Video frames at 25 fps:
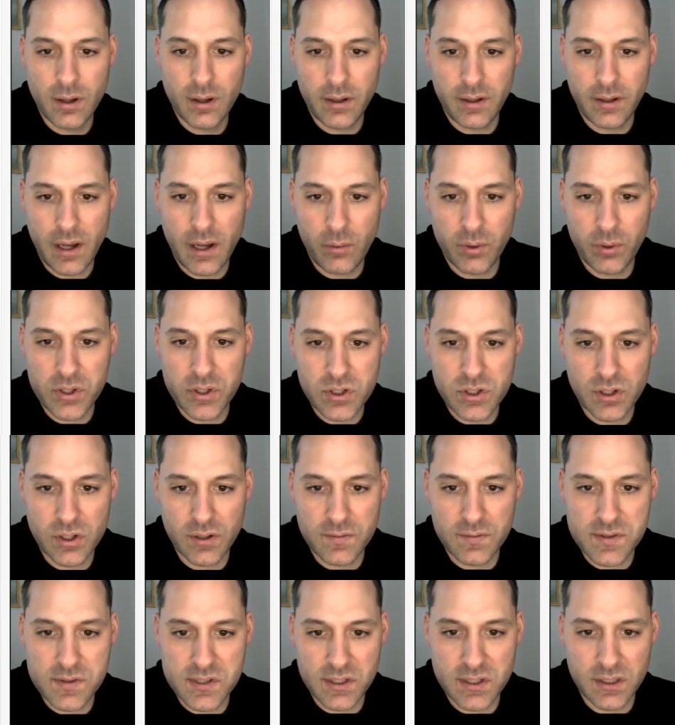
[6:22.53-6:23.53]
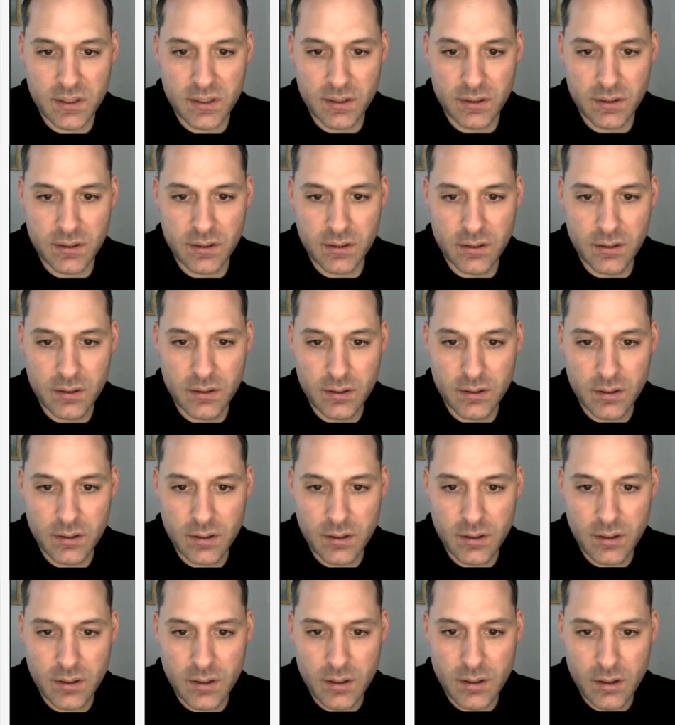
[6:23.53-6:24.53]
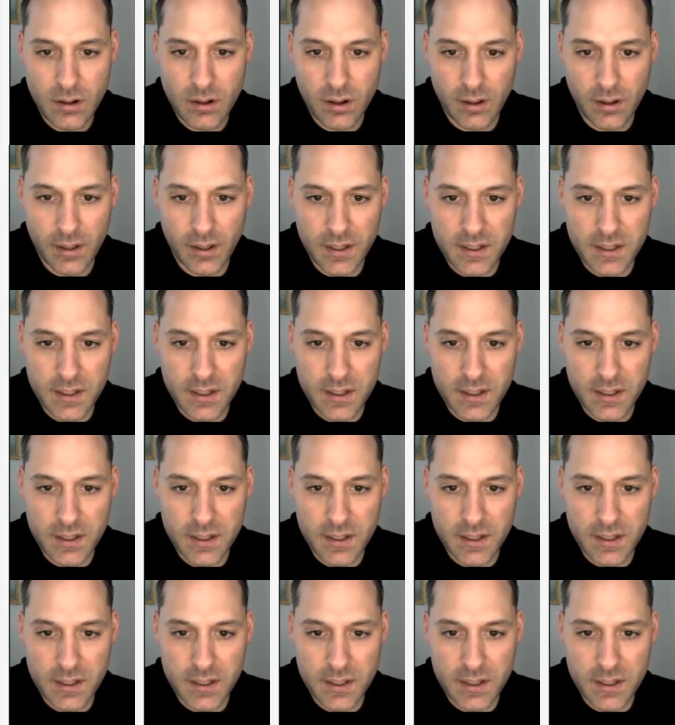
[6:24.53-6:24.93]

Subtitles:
And now we should have seen our